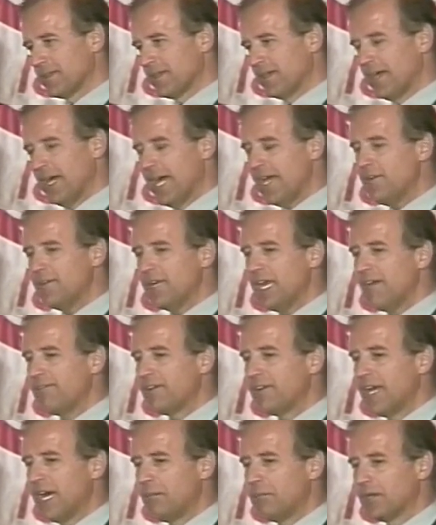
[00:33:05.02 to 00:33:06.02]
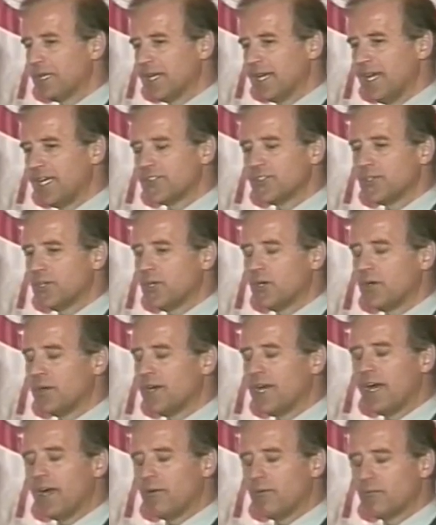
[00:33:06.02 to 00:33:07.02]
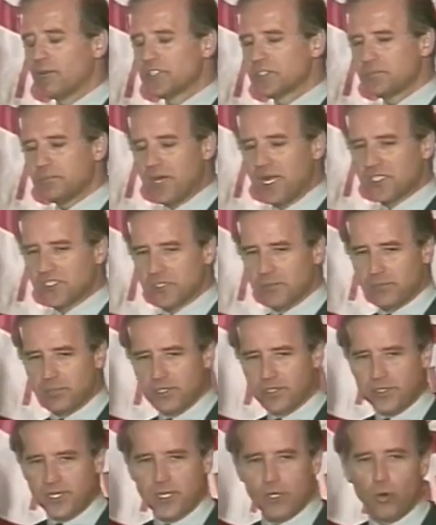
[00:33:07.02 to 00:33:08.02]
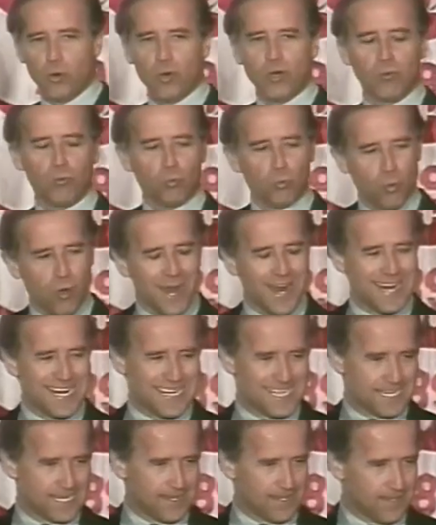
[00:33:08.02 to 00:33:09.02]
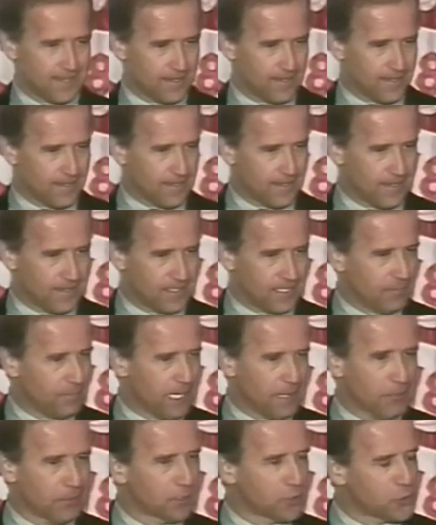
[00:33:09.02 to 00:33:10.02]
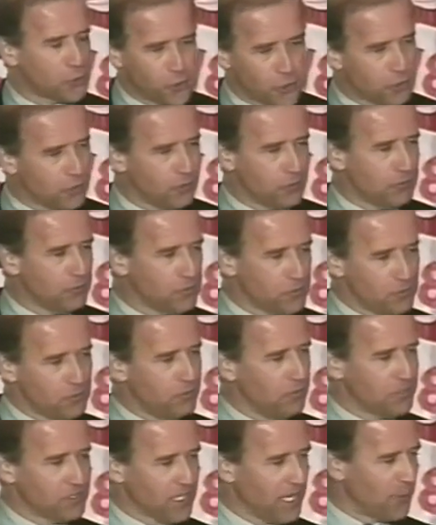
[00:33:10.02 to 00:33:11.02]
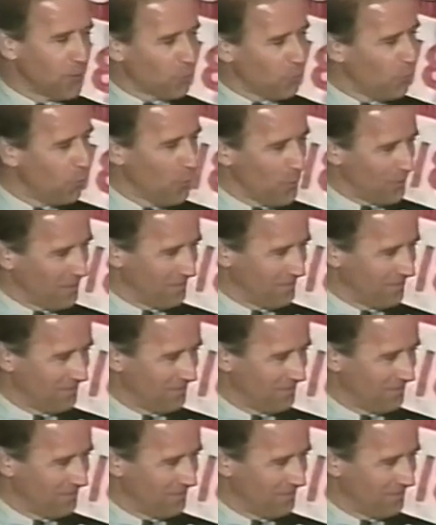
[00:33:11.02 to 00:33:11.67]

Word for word: I don't have an obligation or a responsibility or a right to be able to choose who is on the court.